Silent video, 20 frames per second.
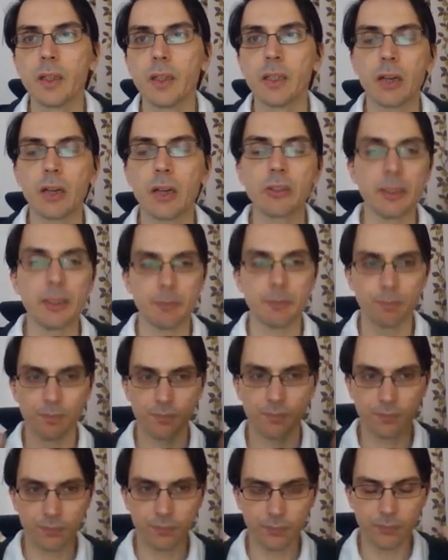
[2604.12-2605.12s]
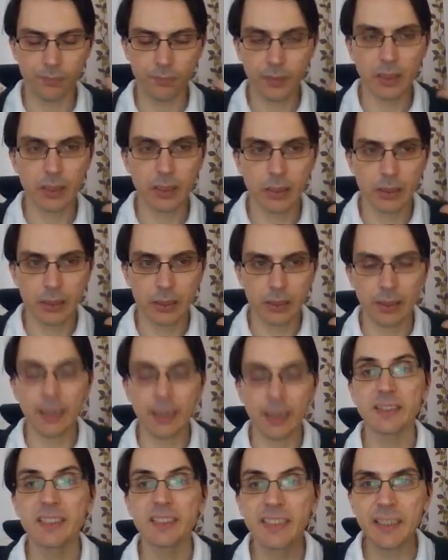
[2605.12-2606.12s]
Okay,
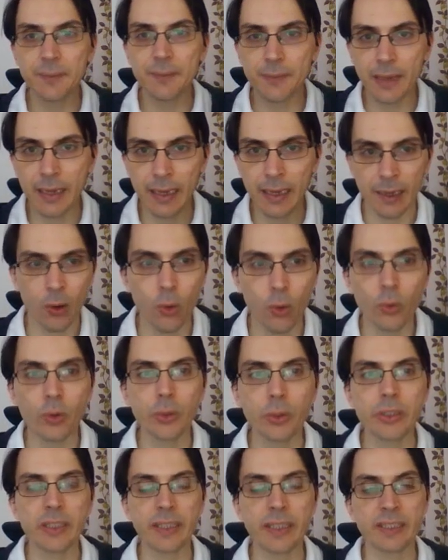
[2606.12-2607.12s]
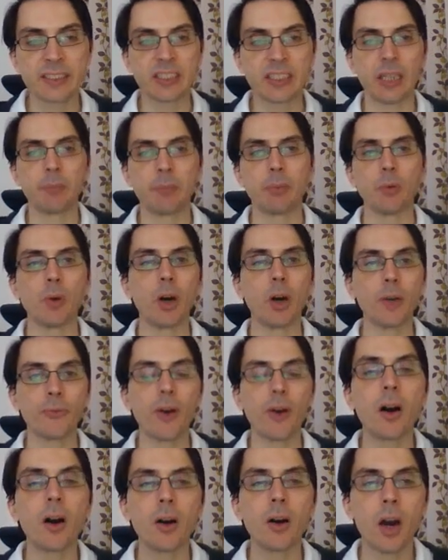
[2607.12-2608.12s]
let's give a concrete example of
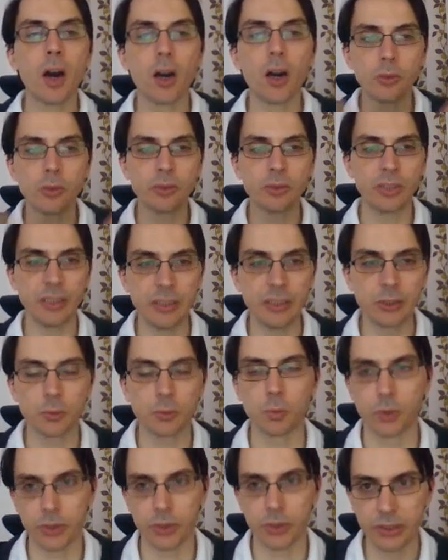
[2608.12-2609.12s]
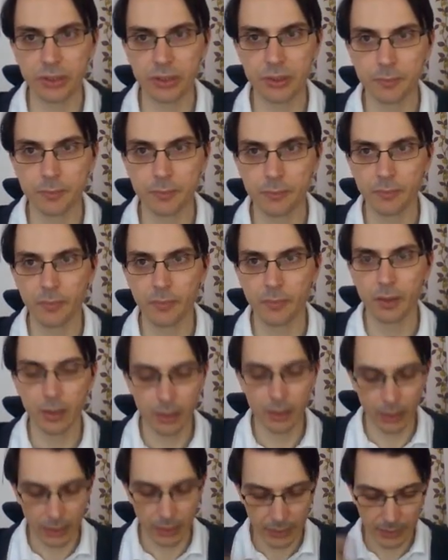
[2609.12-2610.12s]
how, how this works.
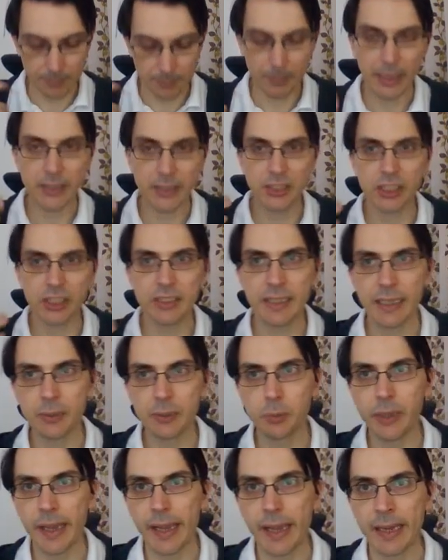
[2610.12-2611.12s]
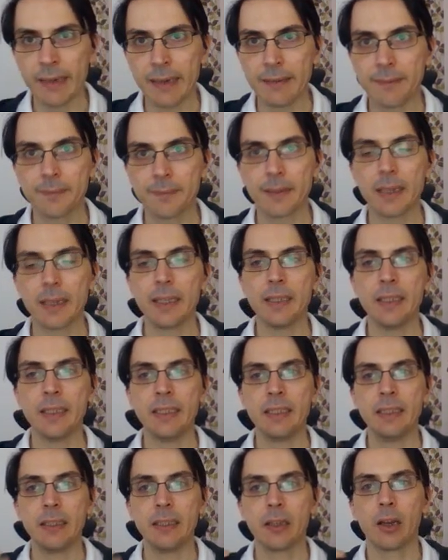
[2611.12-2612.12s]
Imagine that we have
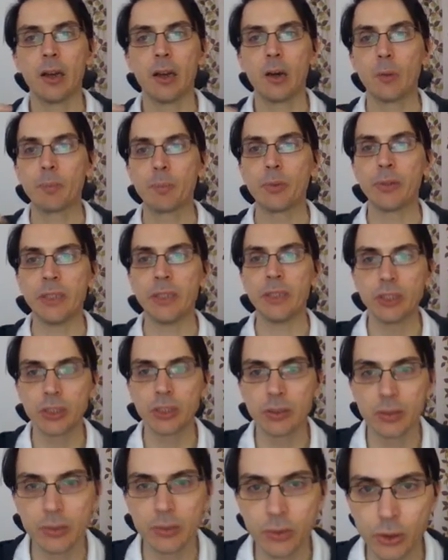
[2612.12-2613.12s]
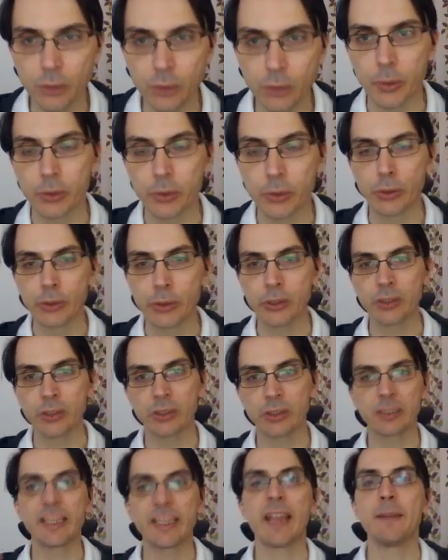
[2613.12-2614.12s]
a operation to
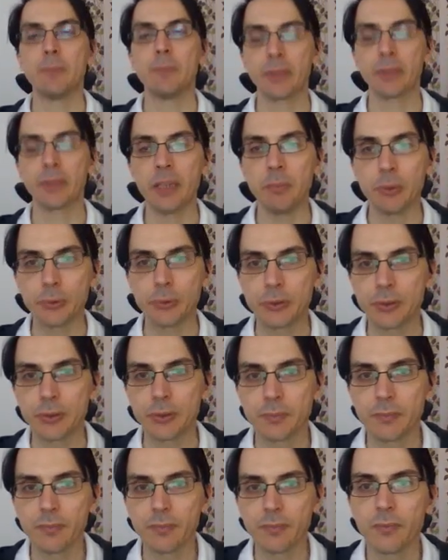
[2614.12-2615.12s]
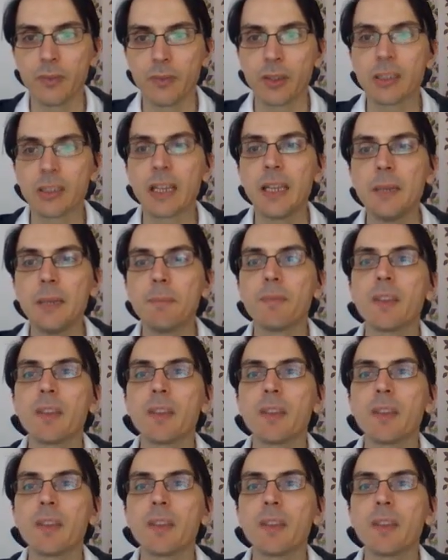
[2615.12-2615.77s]
produce cab cables, okay?